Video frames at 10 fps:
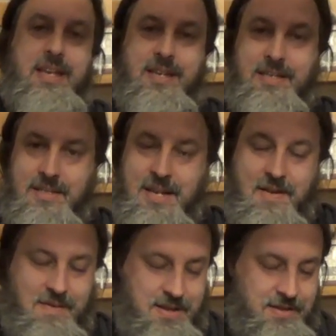and yesterday
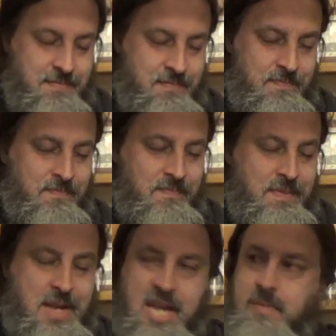was
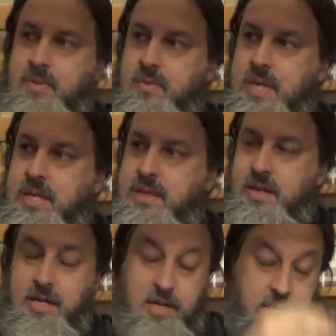April twenty-third.